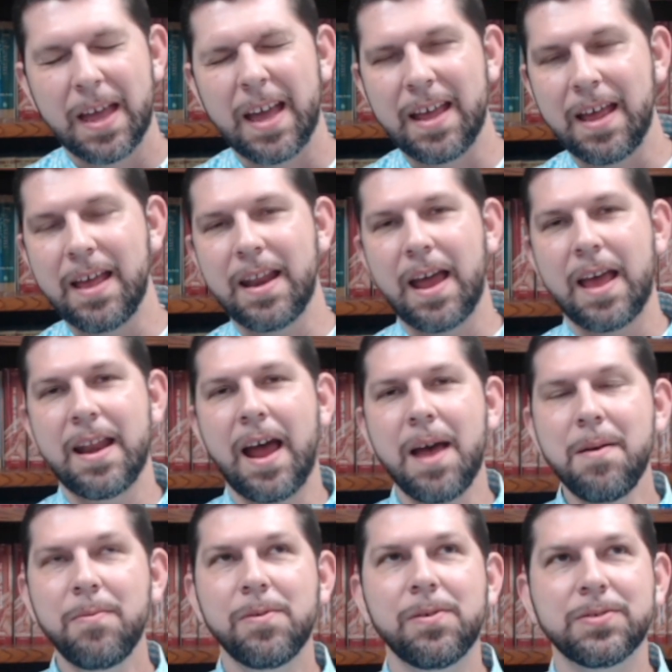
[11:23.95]
And, and, and
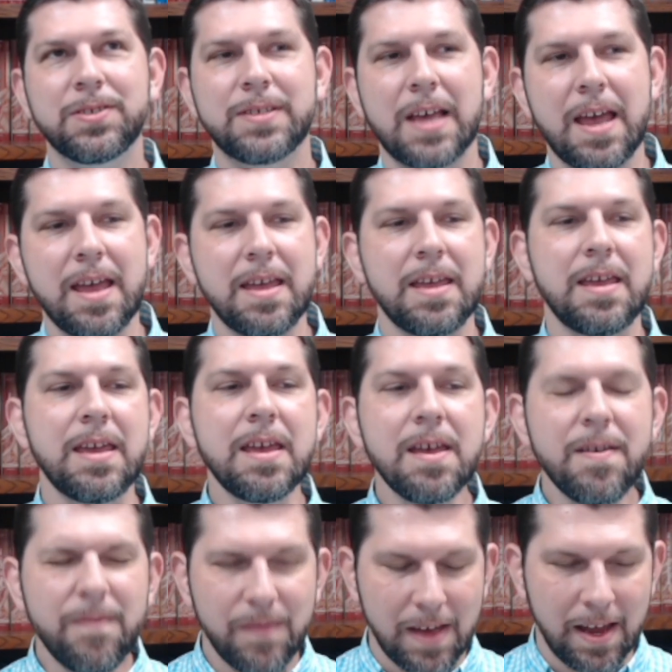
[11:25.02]
I will say,
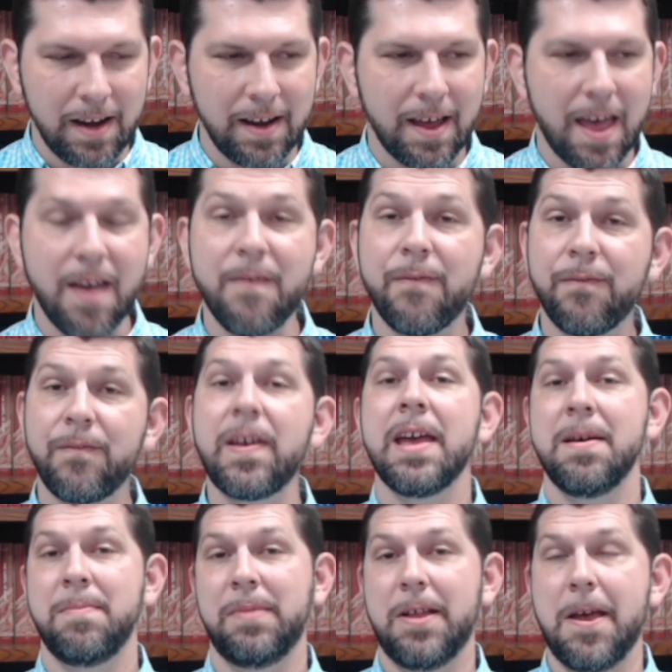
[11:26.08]
even a
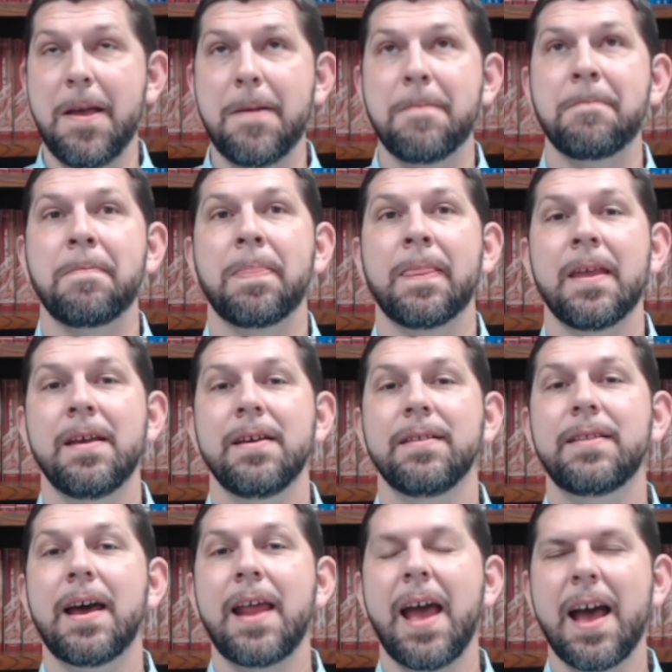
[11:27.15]
family
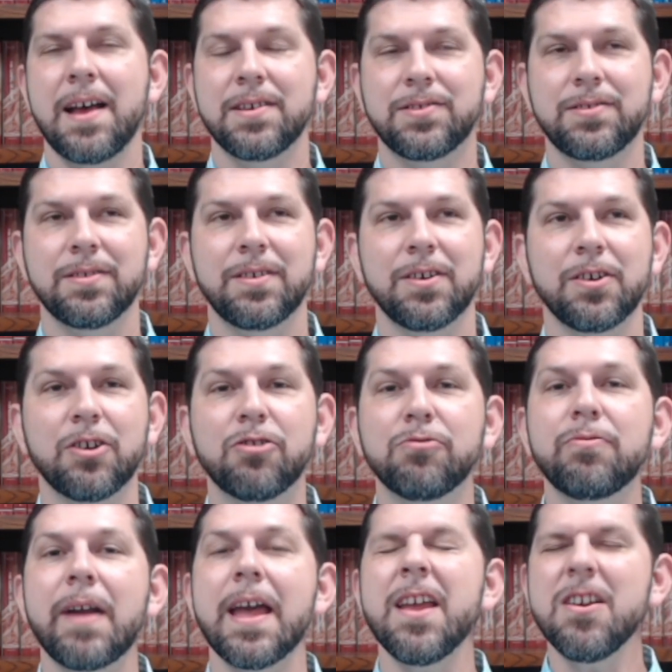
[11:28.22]
that has
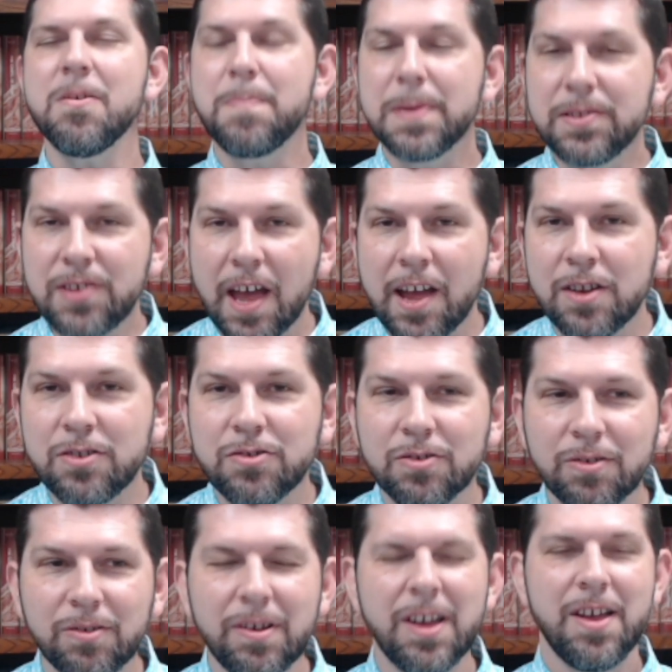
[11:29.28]
greater
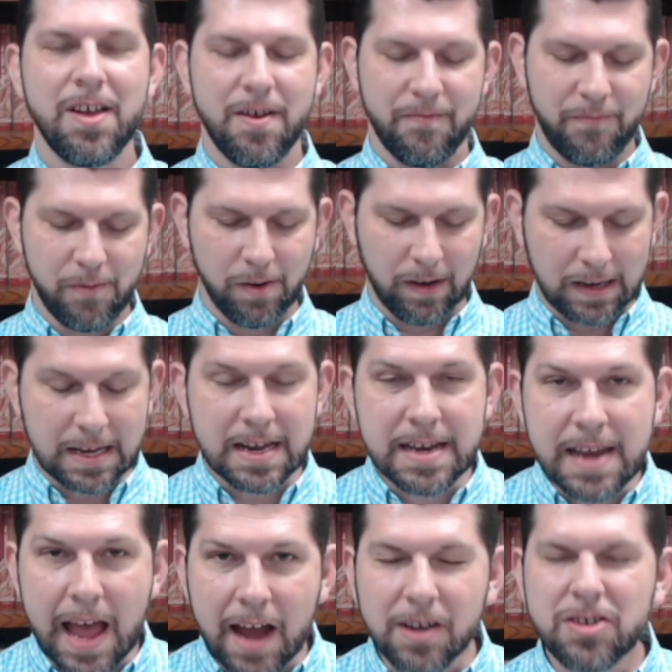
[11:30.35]
potential for
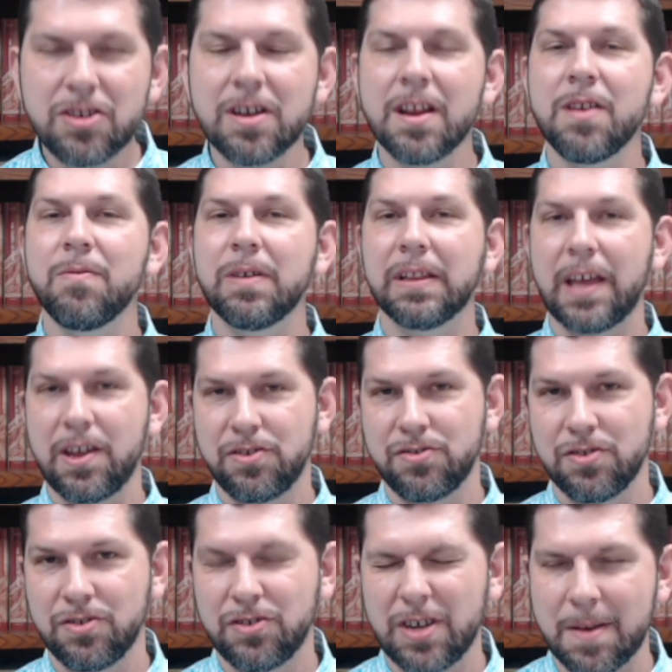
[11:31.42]
connection and
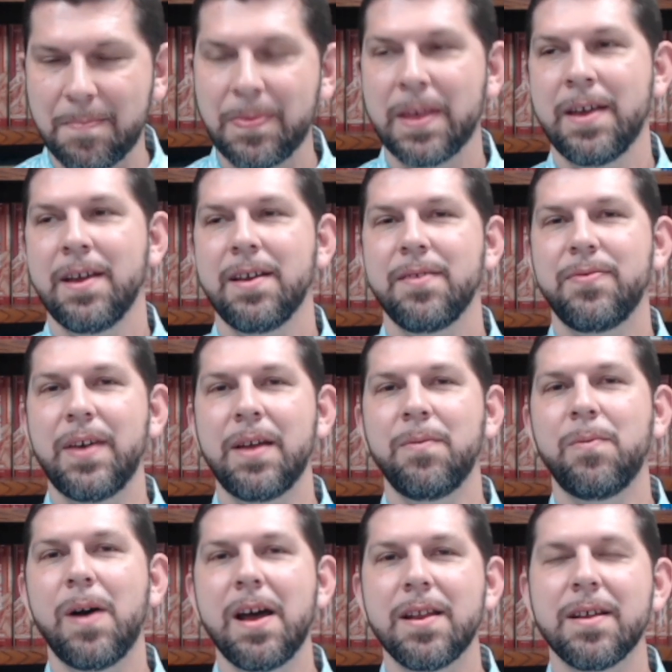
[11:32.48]
relationship
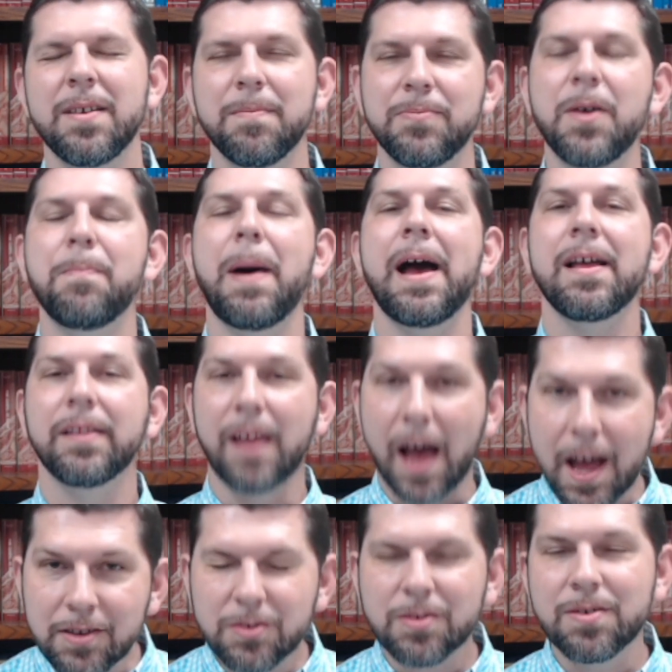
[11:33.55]
than what the
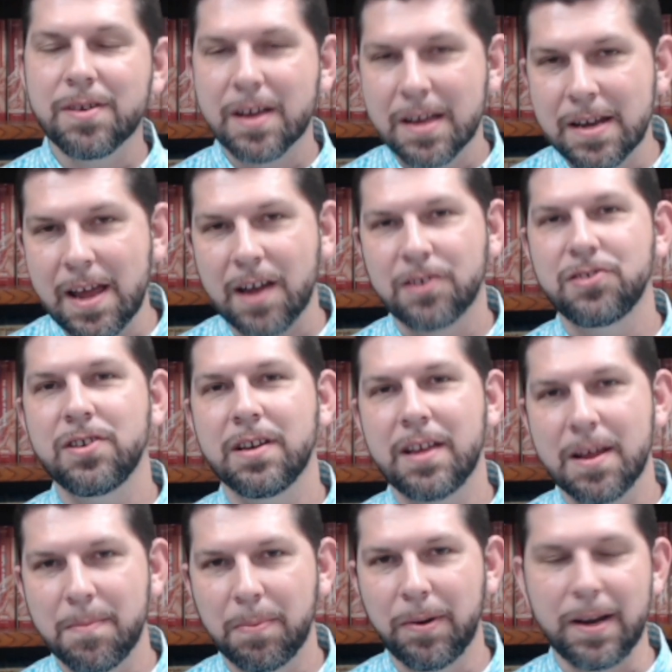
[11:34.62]
biological connection
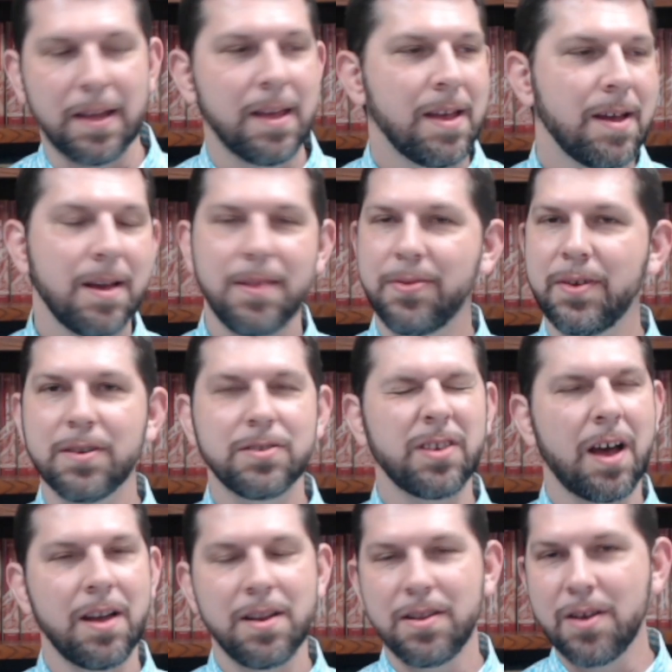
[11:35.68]
can bring. There's
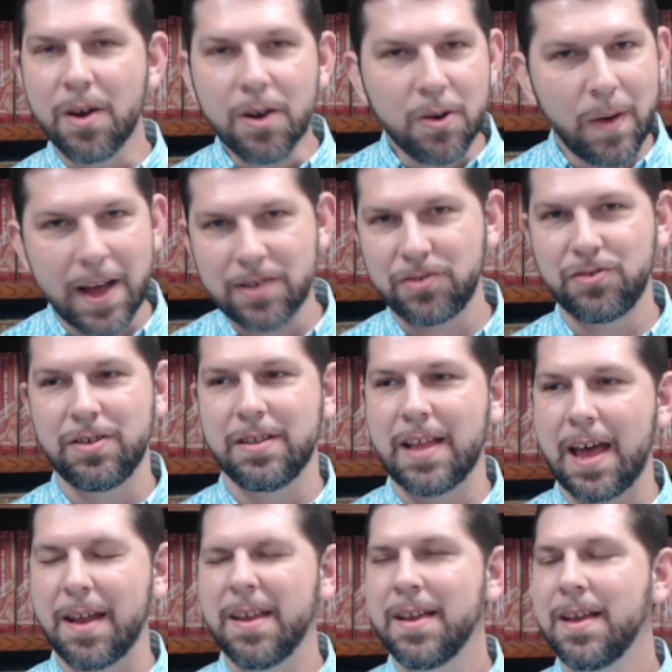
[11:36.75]
a, uh, no question
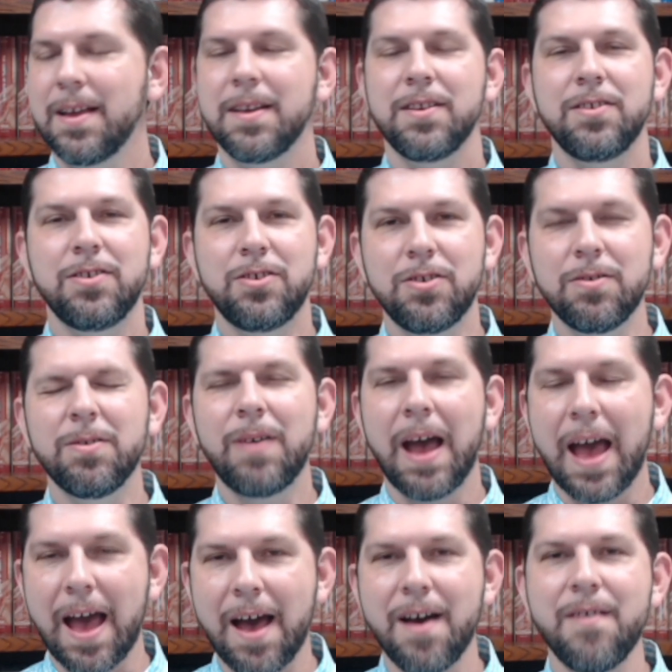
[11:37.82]
that you
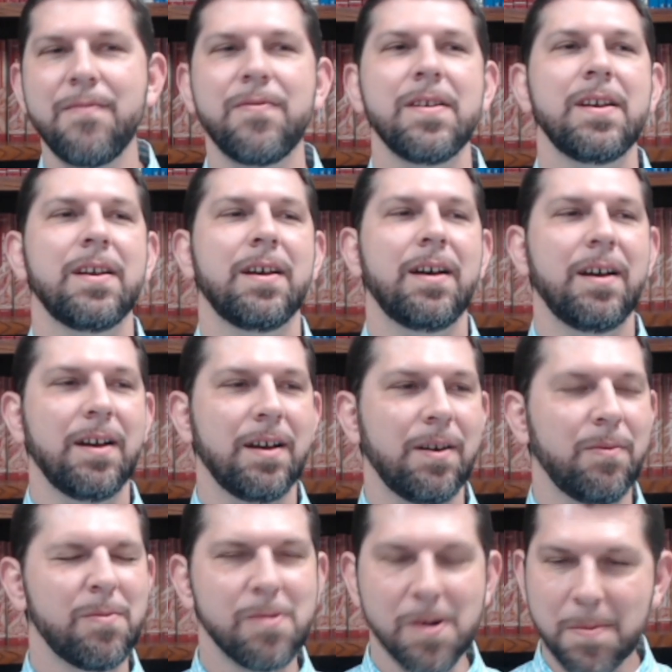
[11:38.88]
have a,
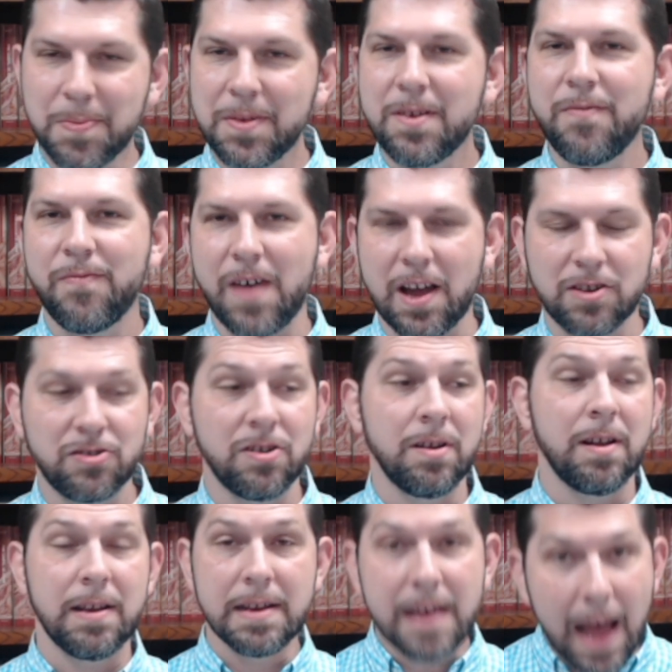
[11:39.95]
a warmth and
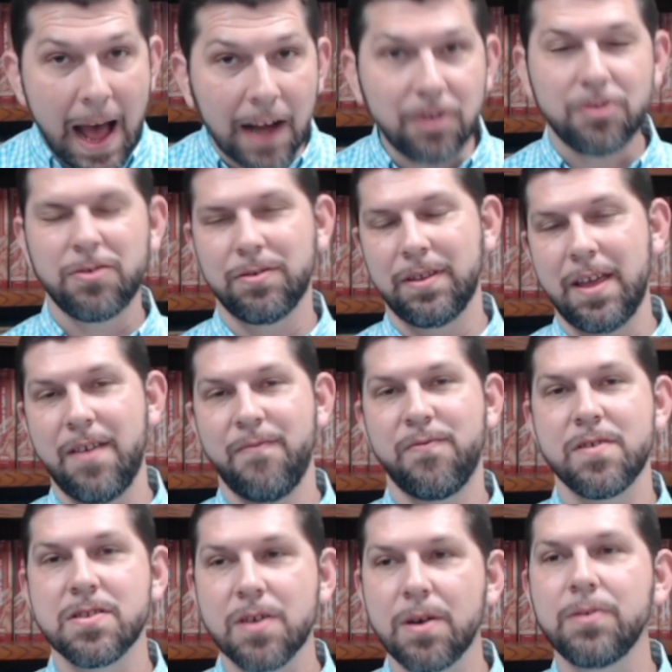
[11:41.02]
affection naturally
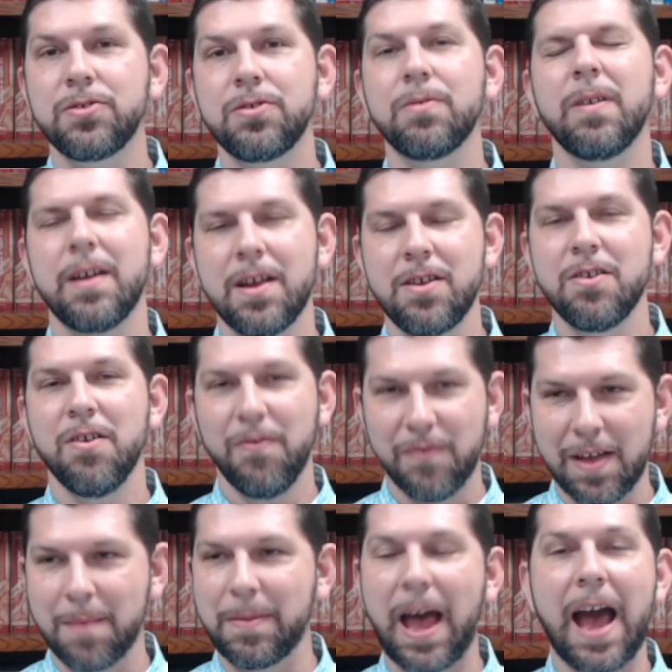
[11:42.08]
for those who are in your family.